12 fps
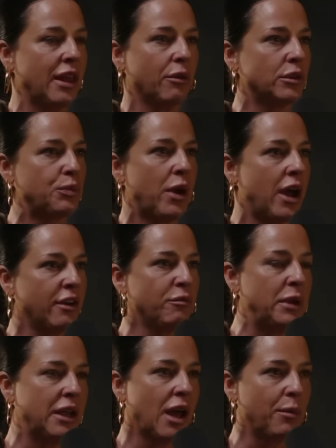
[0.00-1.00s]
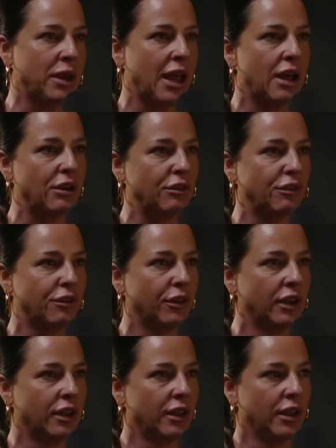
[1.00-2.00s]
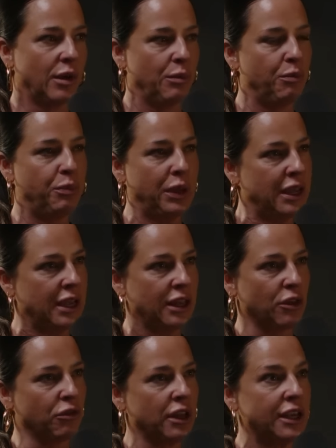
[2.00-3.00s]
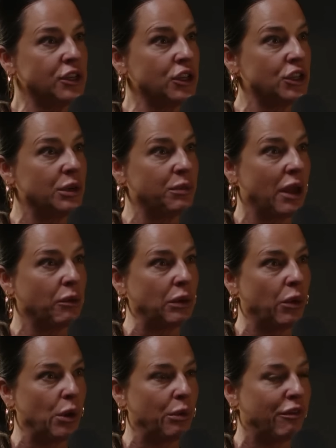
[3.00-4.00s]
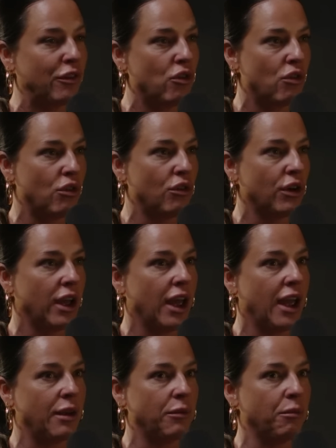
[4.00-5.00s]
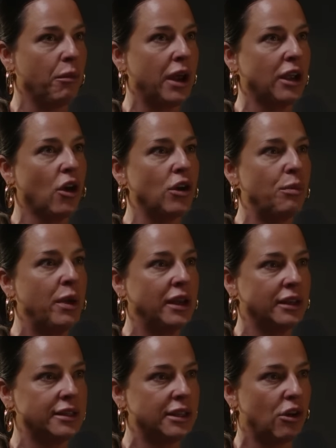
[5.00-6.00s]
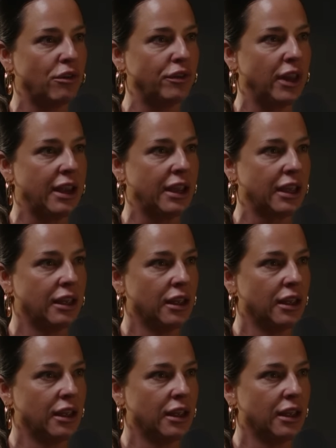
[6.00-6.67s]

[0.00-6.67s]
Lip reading: part of me coming out of being in the relationship that we were before, and my codependent self, like,